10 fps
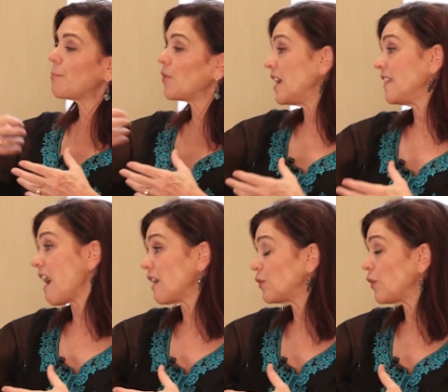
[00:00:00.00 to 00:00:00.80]
bring
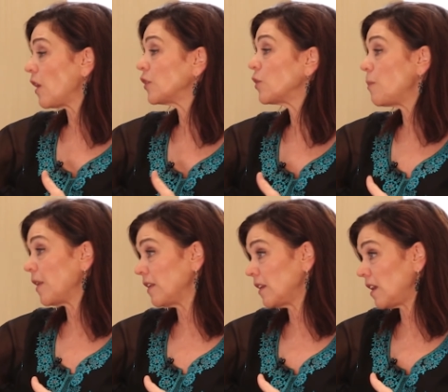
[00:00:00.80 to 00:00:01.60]
that
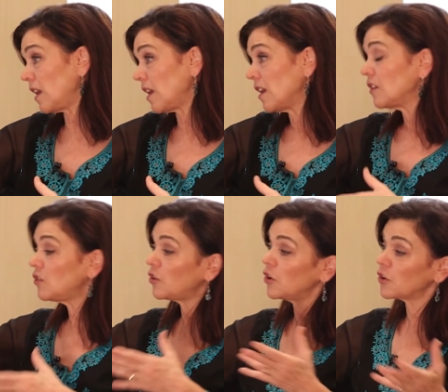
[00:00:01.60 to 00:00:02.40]
vulnerability
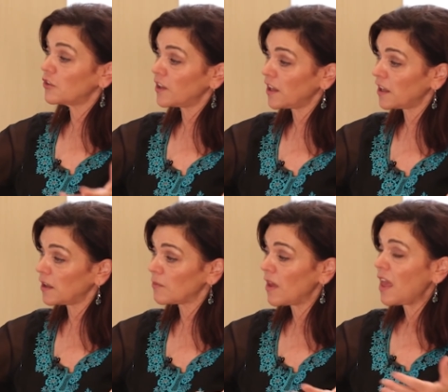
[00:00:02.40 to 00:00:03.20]
to your
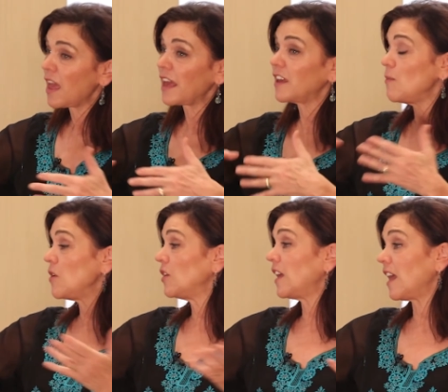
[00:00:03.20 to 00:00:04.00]
team and
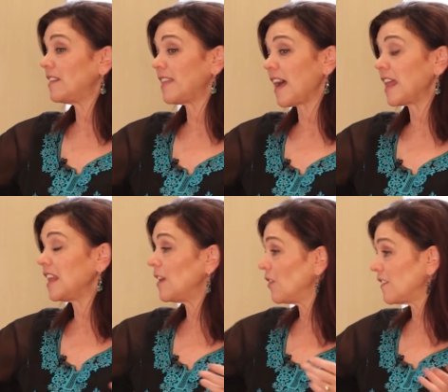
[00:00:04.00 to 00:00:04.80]
communicate that,
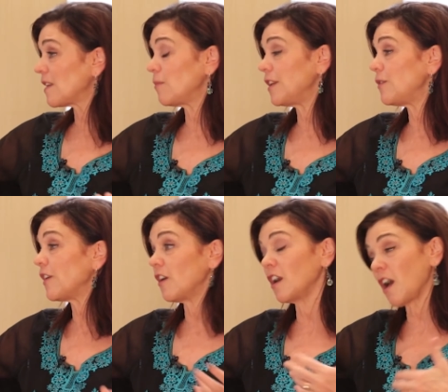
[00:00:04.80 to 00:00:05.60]
even somebody
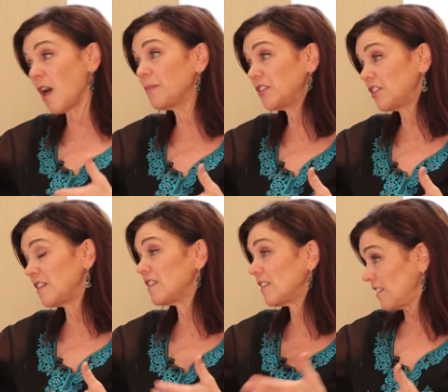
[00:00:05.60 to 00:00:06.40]
very accomplished
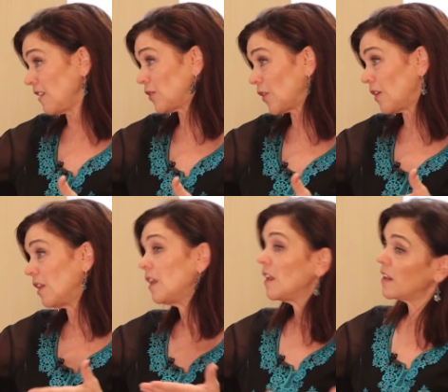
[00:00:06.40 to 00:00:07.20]
and
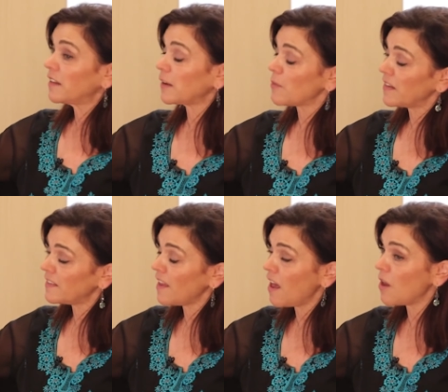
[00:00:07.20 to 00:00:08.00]
successful like
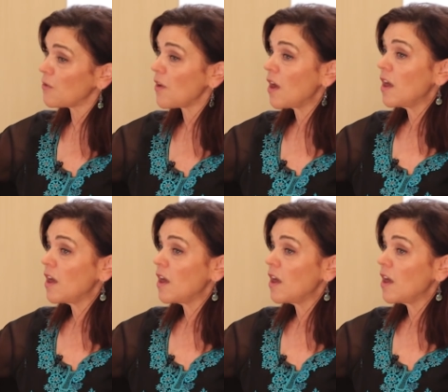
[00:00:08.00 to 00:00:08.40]
myself